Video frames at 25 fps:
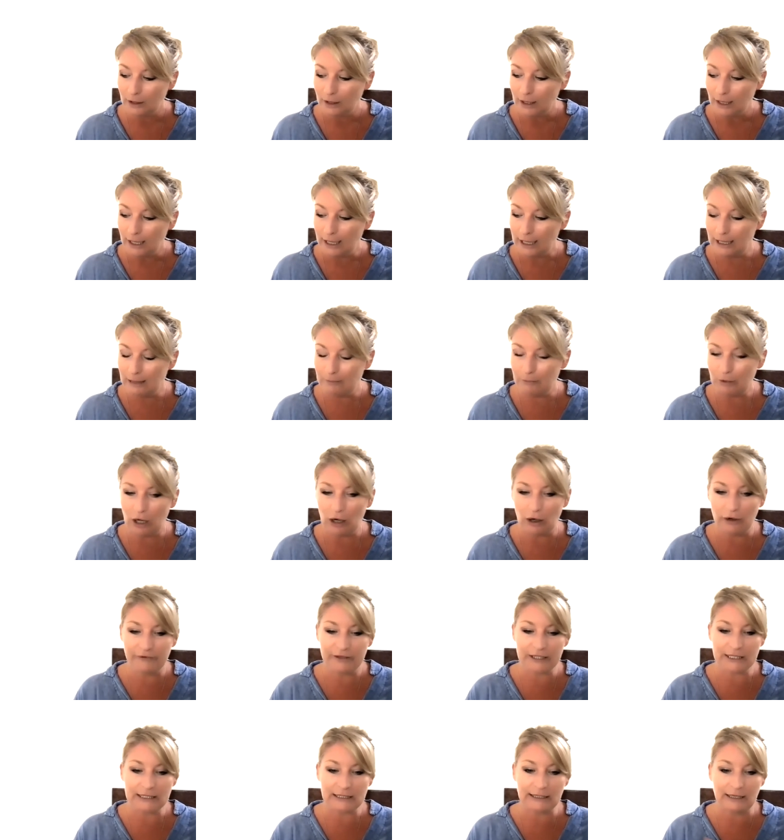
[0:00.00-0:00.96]

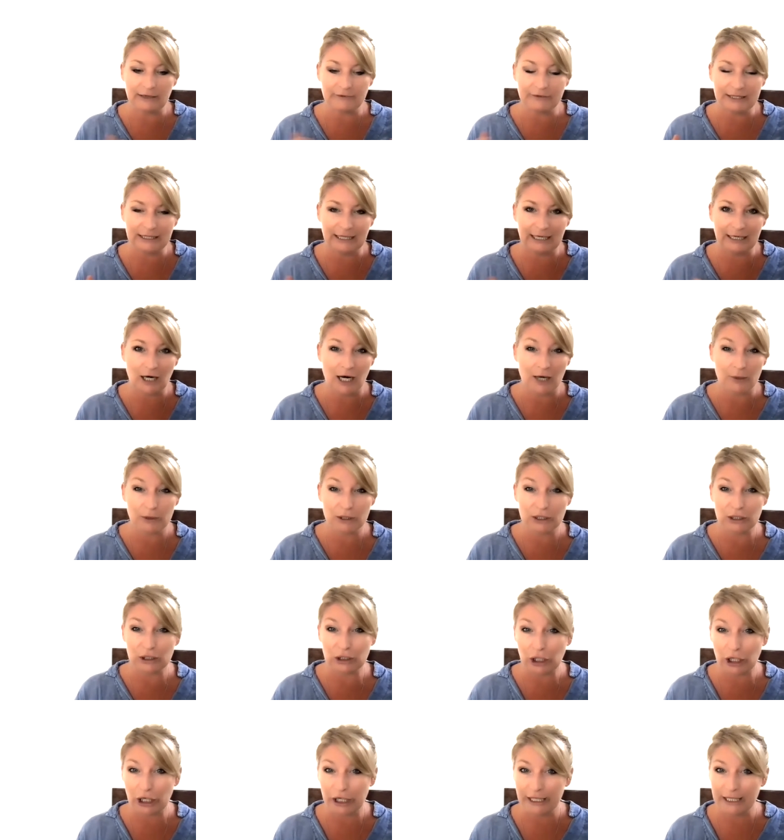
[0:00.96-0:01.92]
Obviously, I've said I was
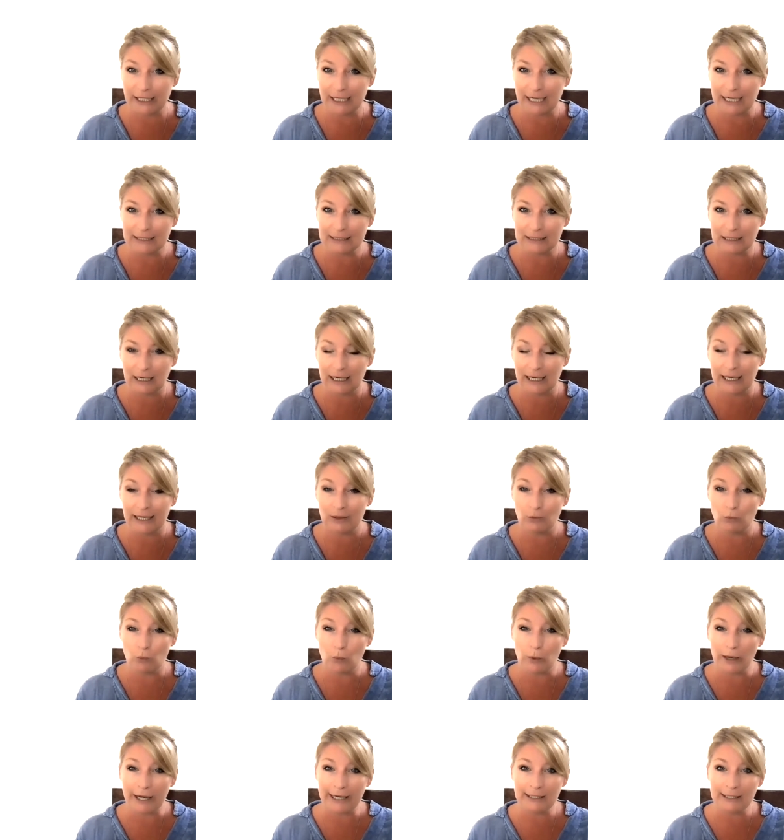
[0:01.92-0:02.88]
learning as I
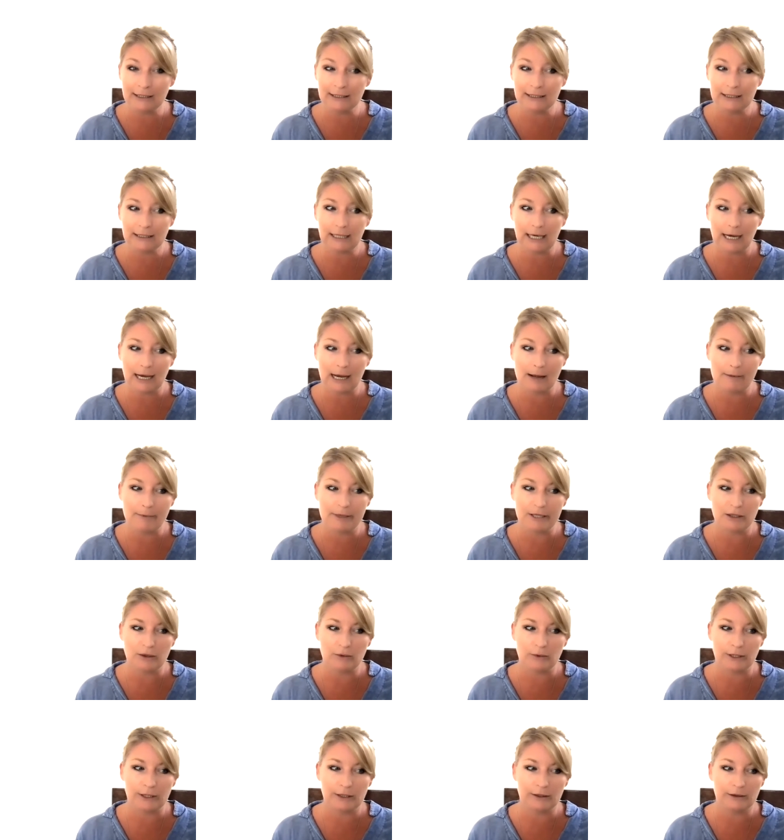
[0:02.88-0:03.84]
went, and
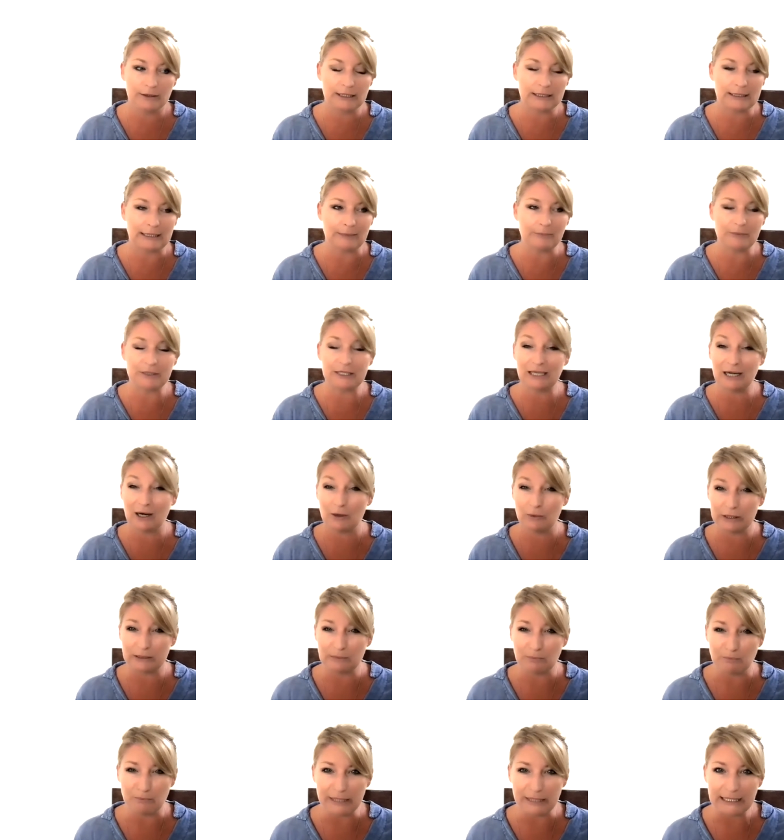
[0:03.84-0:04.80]
there were steps that I
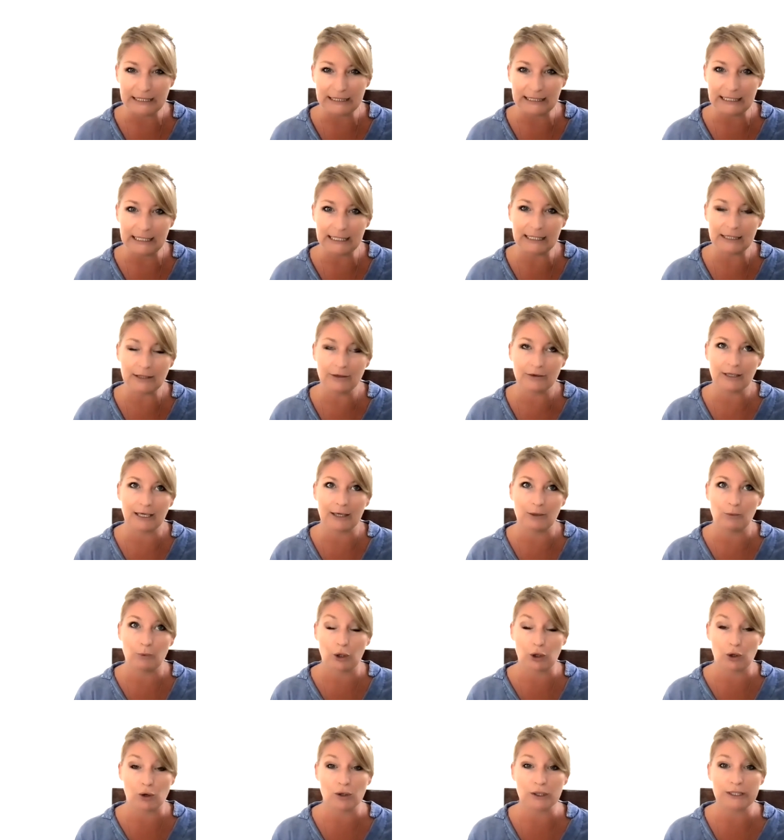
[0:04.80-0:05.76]
was missing that
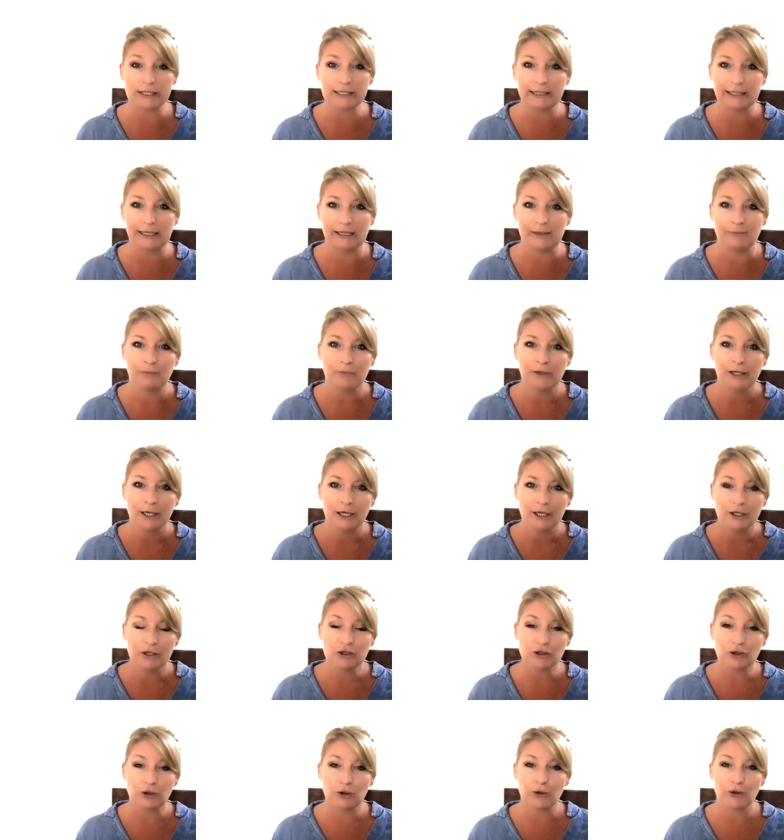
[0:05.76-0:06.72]
were costly.
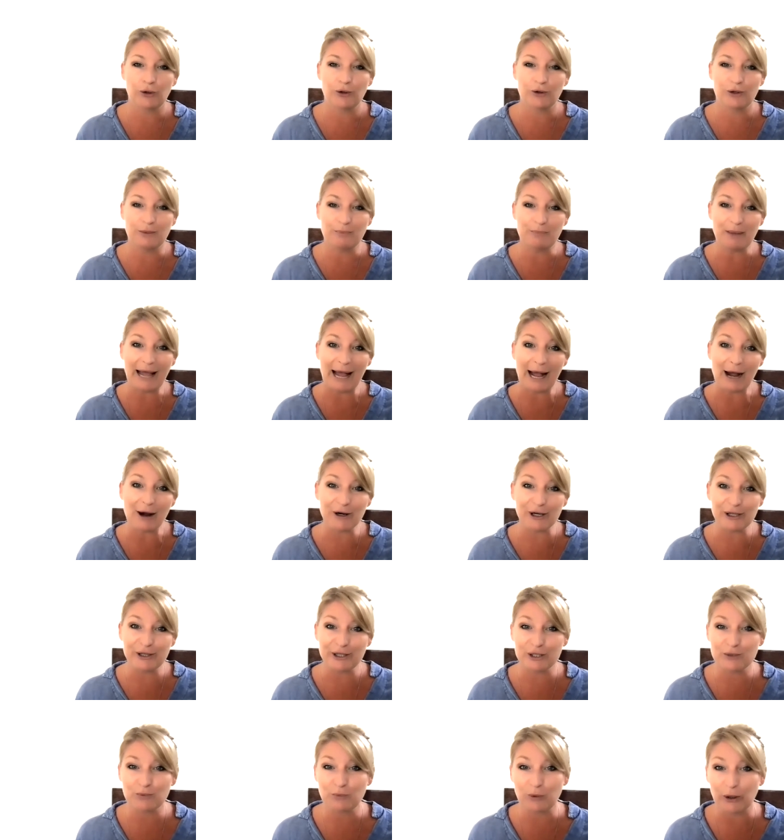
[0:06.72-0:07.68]
So the power in
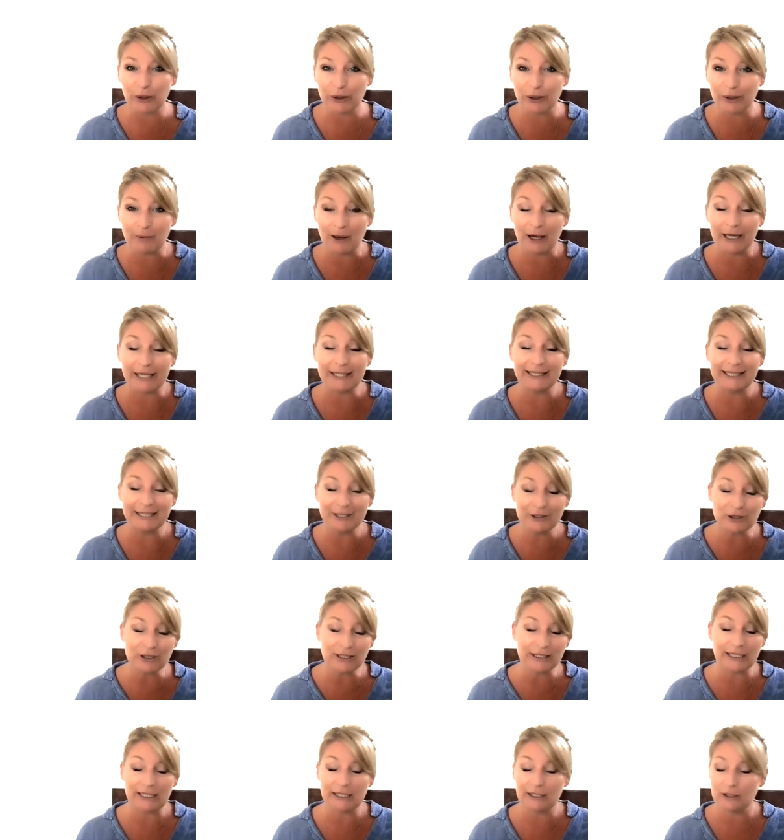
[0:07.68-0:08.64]
this program, I
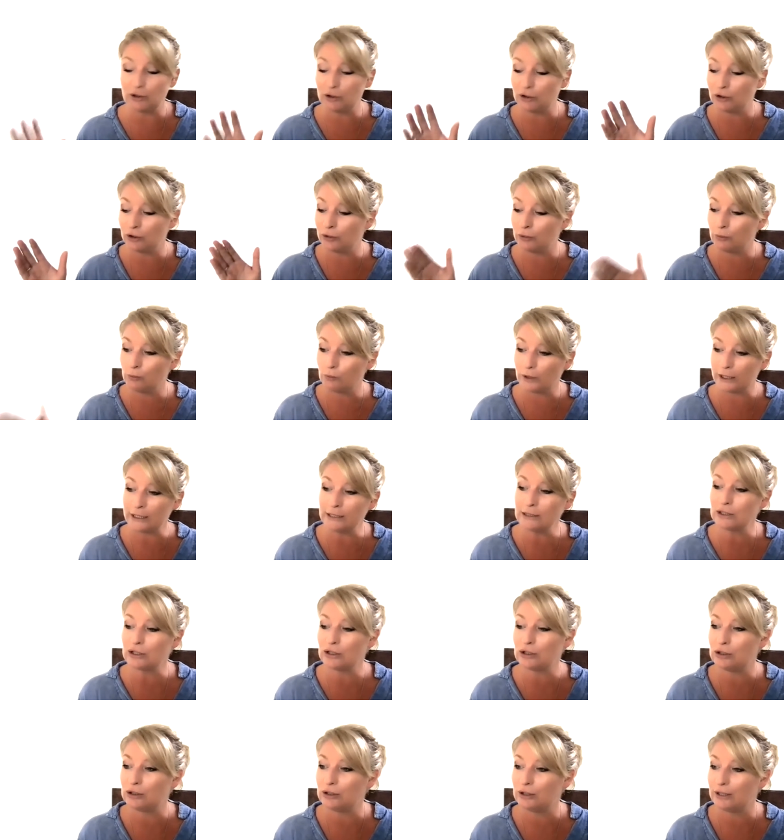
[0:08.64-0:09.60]
literally, you know, once
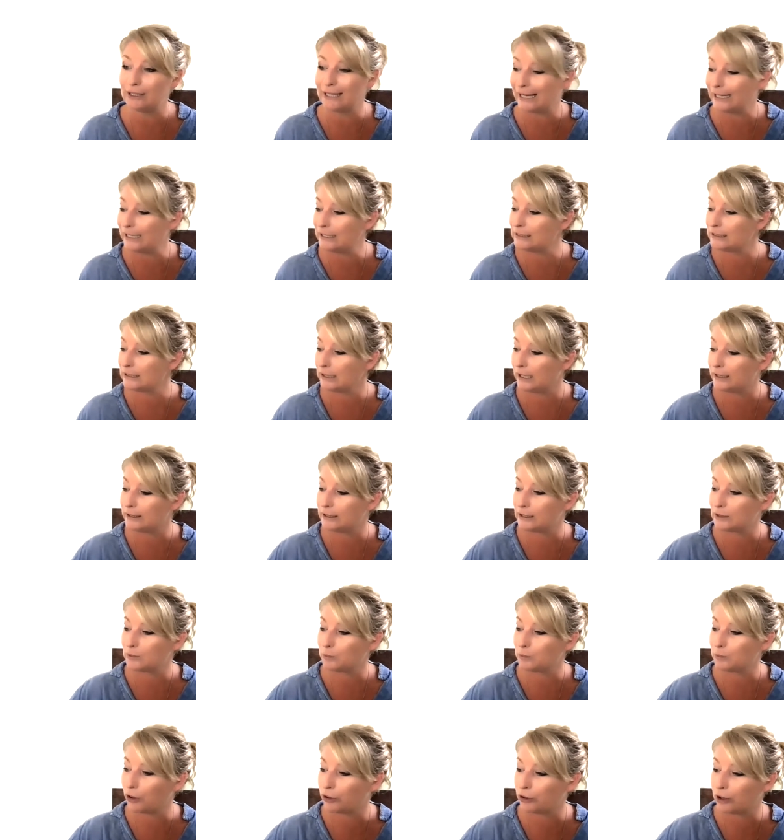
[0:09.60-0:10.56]
you get inside this
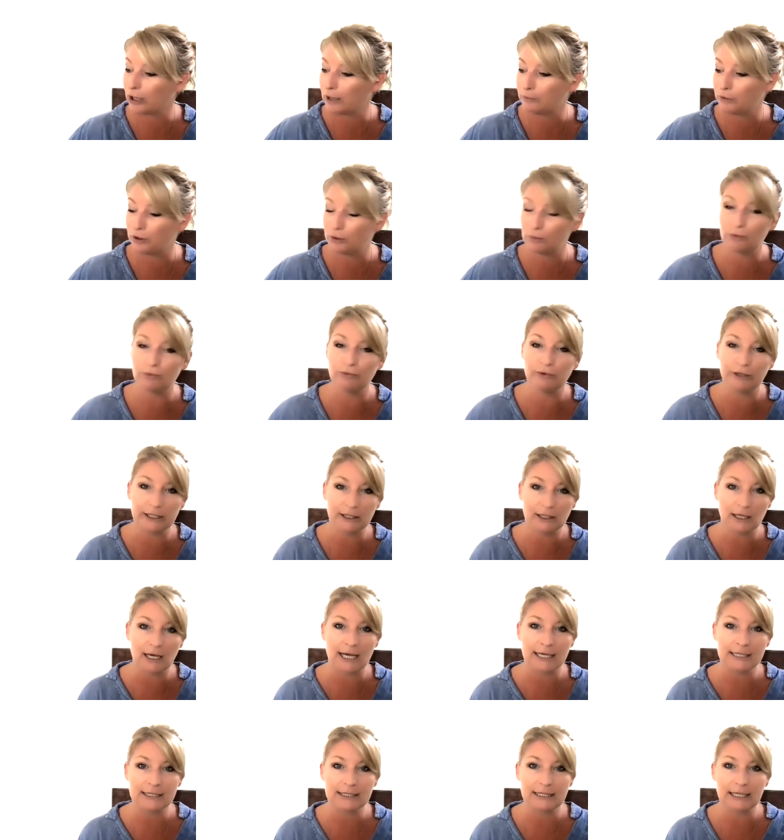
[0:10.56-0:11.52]
program, you will
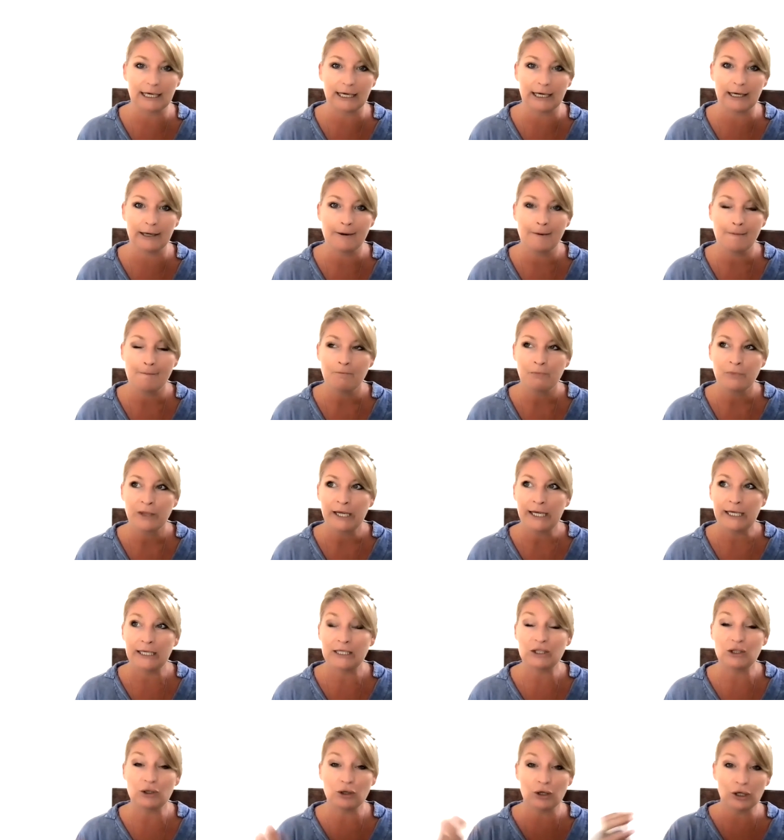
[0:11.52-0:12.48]
realize that
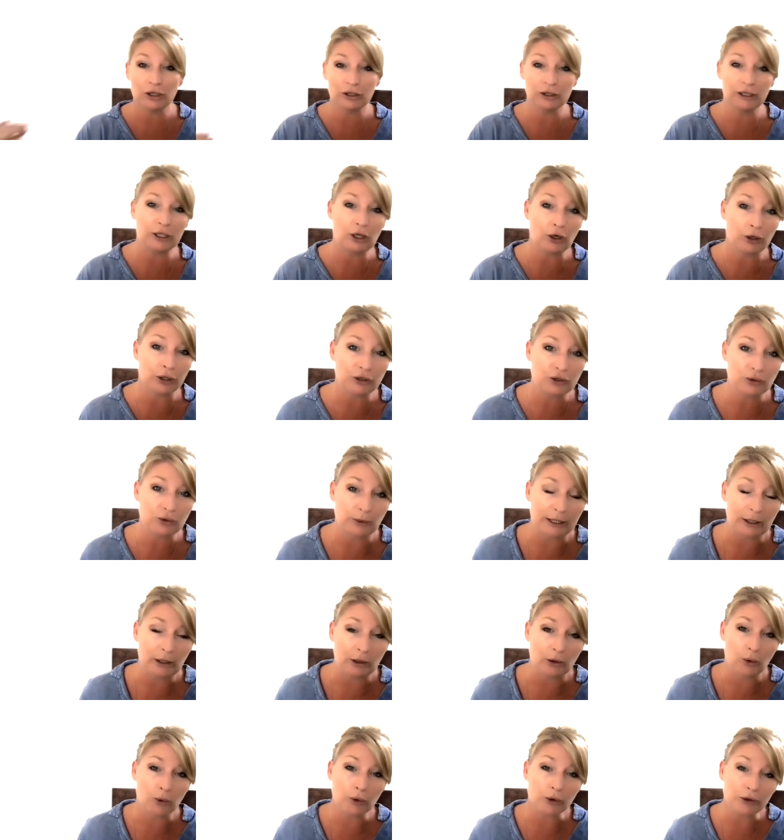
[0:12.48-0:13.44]
it's not only going to
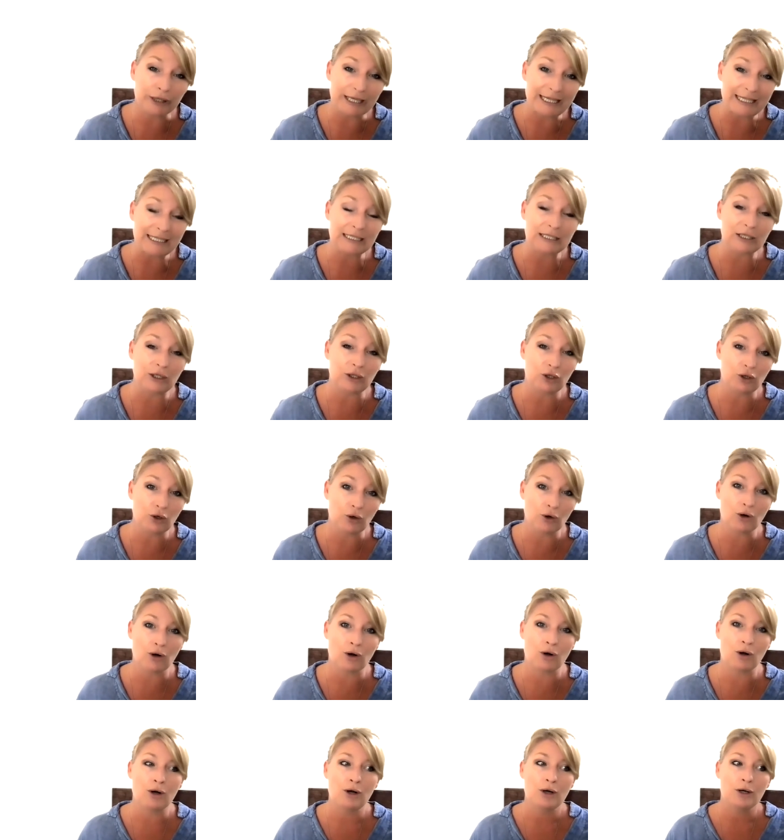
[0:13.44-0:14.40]
increase
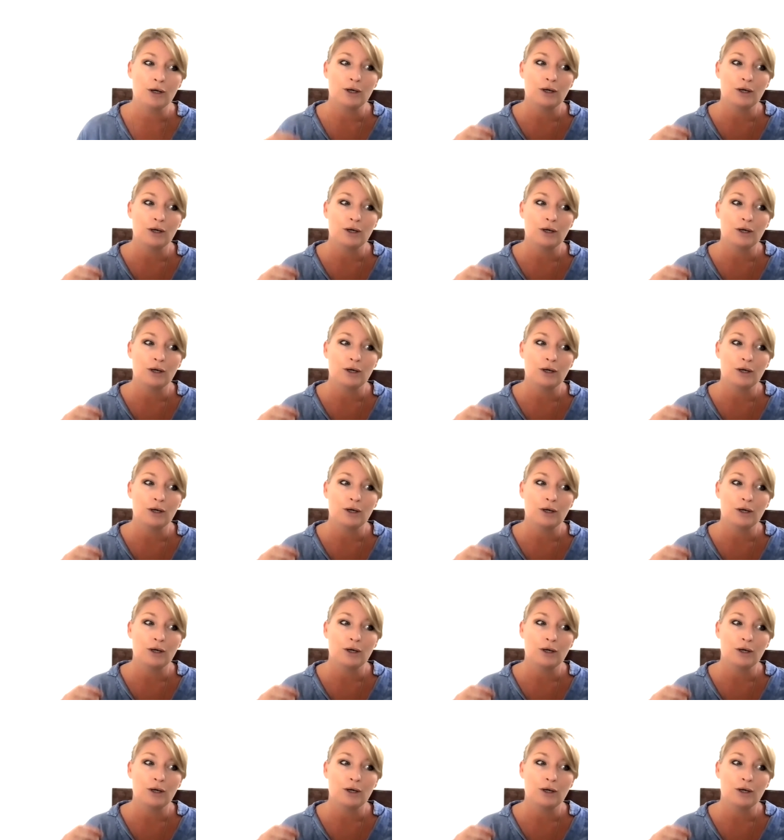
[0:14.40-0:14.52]
your